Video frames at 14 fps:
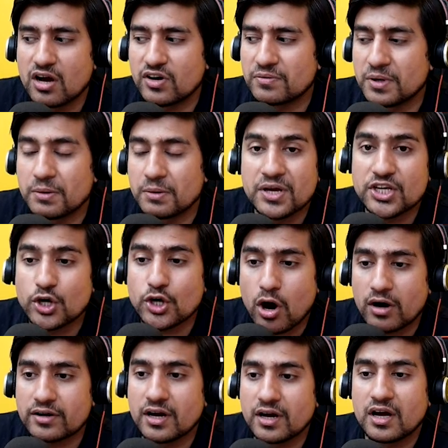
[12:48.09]
What will be
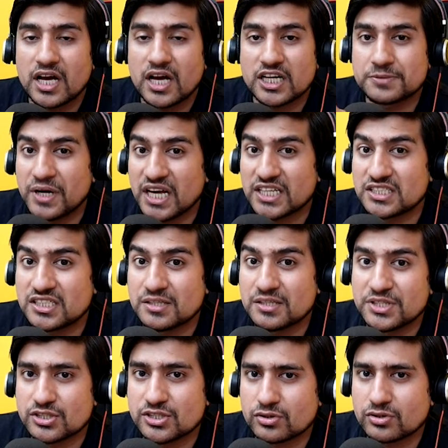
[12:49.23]
your estim
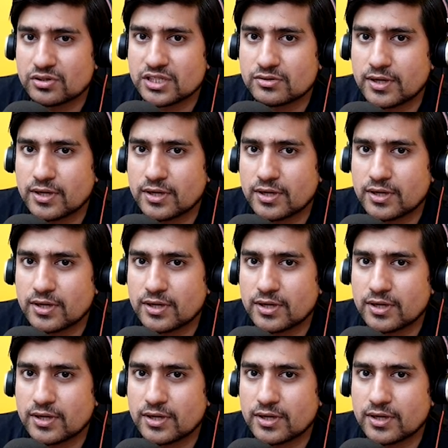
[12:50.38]
estimations on this?